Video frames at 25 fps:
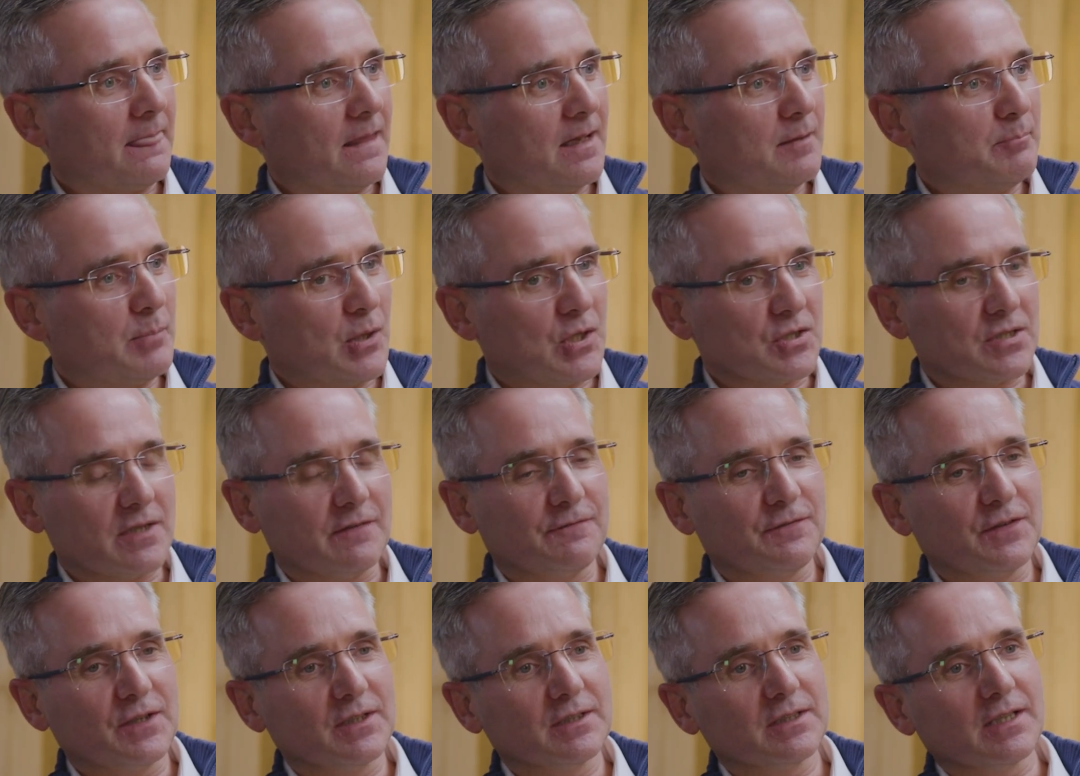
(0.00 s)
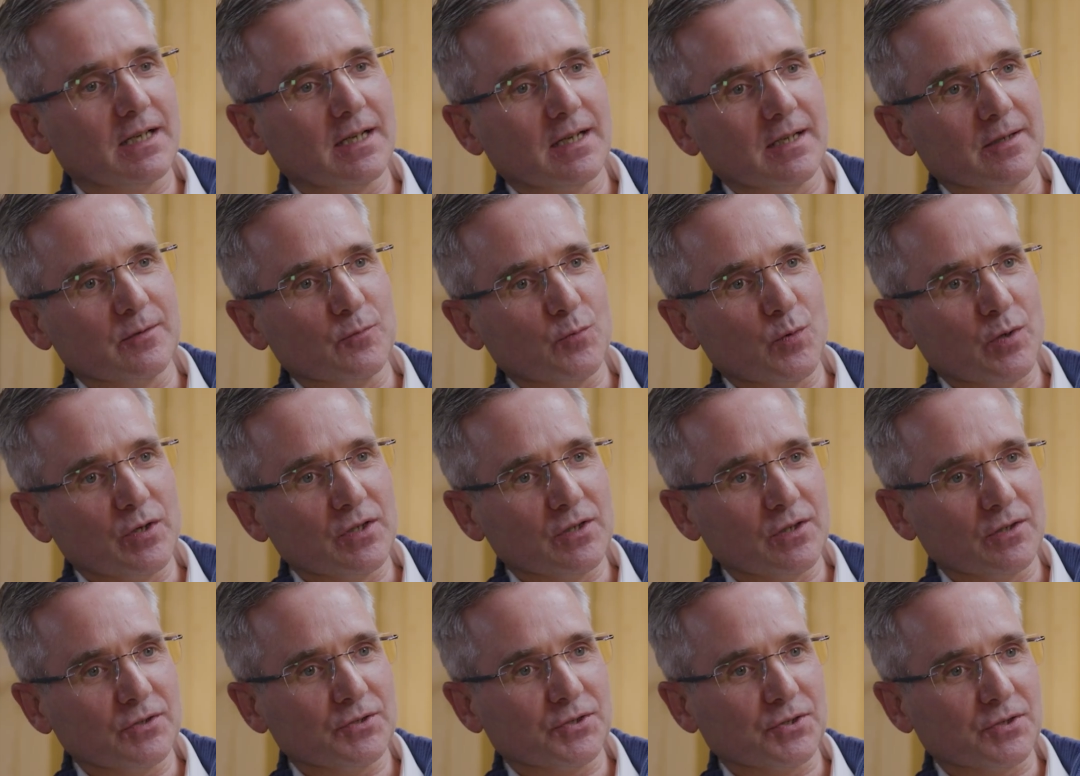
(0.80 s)
because I feel like we're
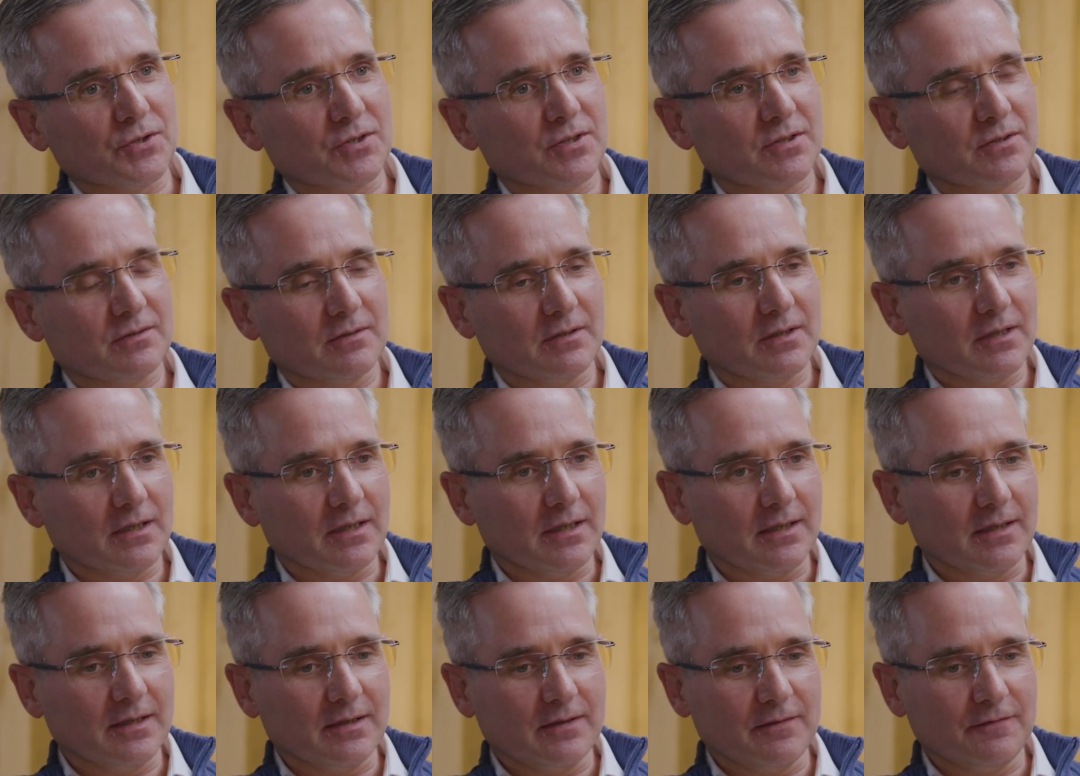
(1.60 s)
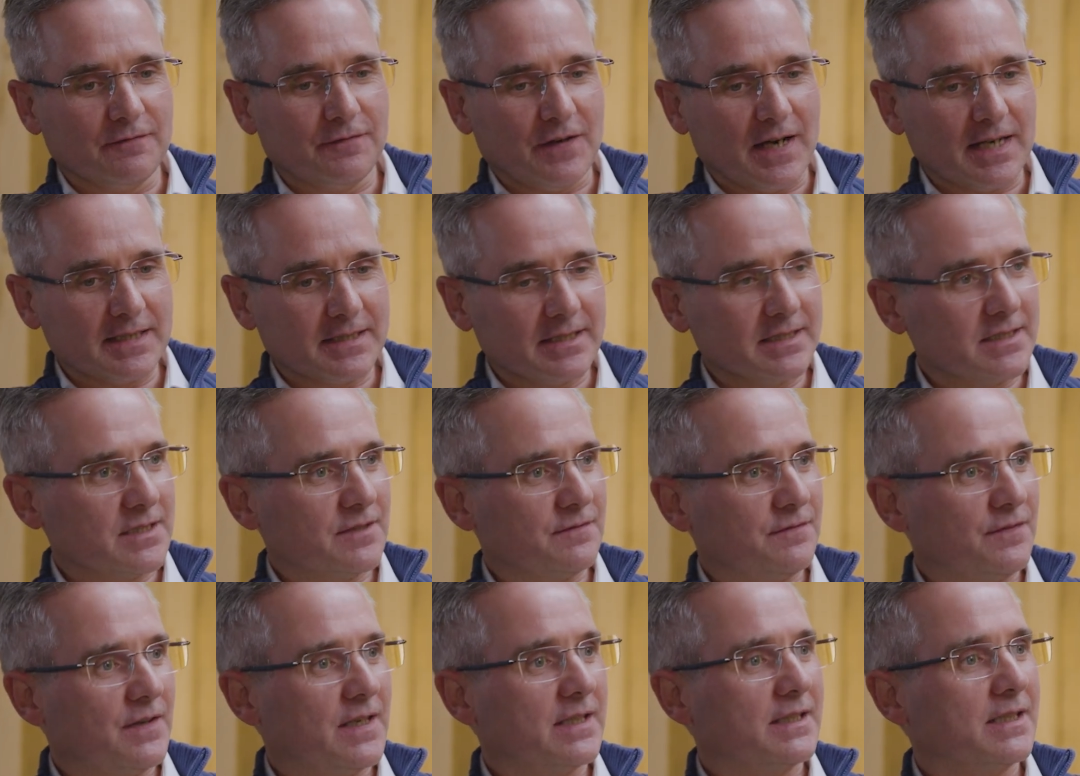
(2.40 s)
not just fighting to
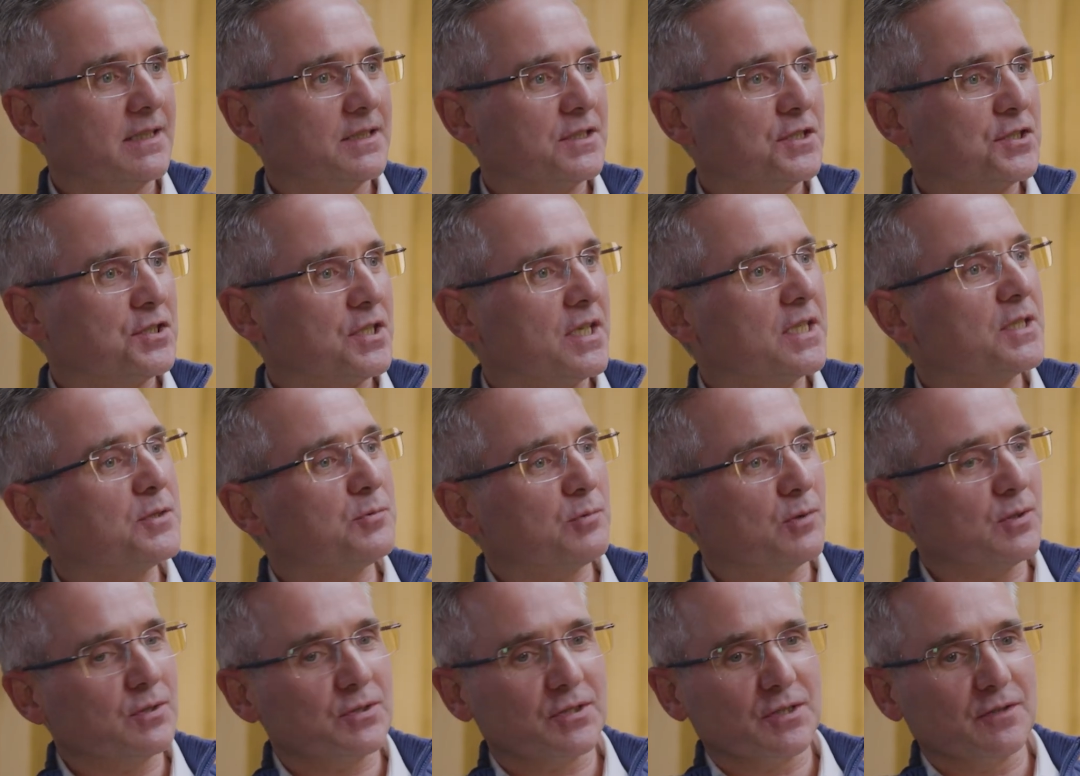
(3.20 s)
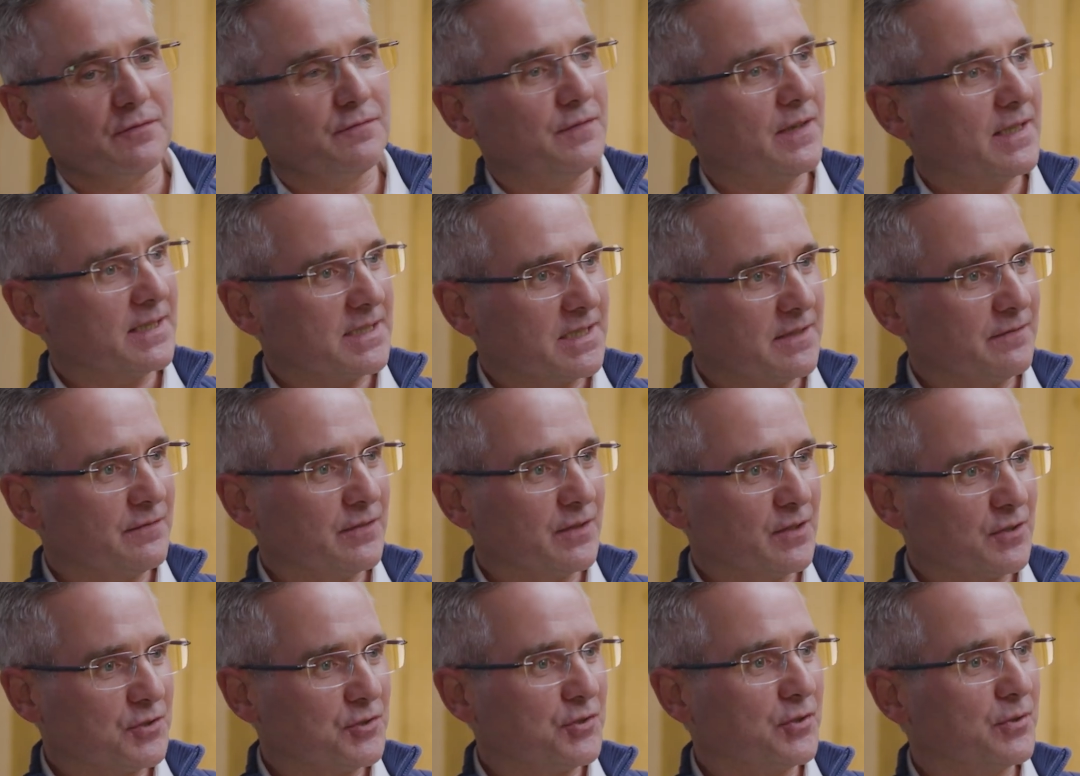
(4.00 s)
finance change, we're also fighting for
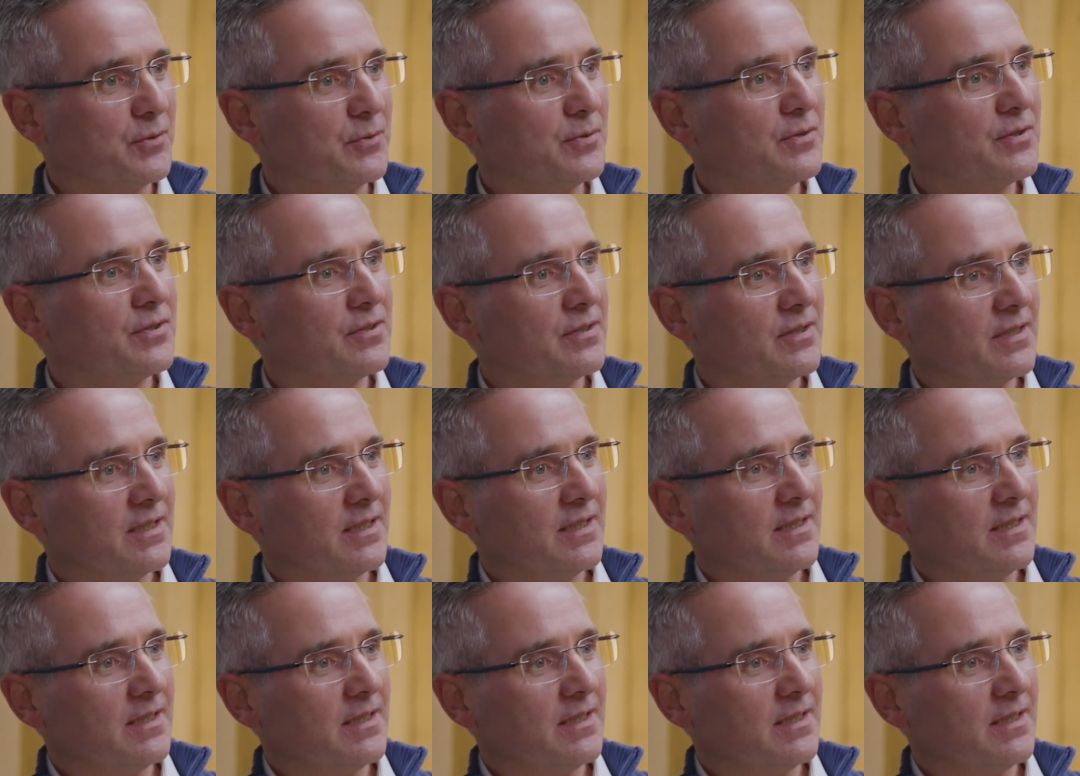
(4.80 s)
the truth